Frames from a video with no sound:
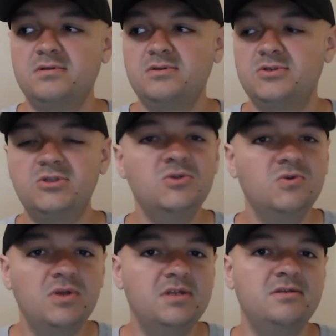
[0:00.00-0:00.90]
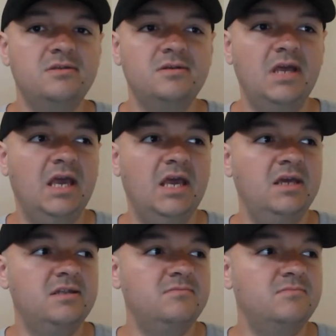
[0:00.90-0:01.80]
student,
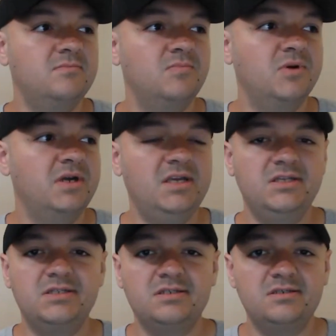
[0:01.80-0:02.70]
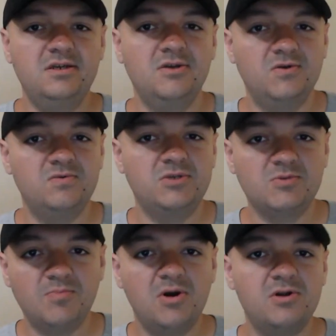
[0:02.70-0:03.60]
but he's
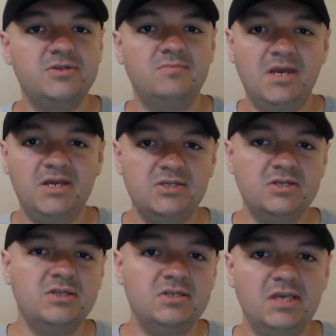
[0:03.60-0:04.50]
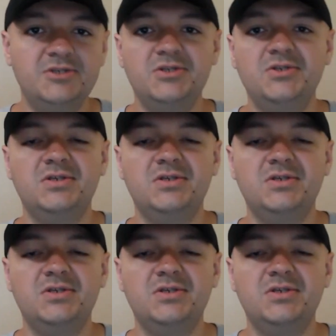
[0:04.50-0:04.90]
smart and makes good decisions.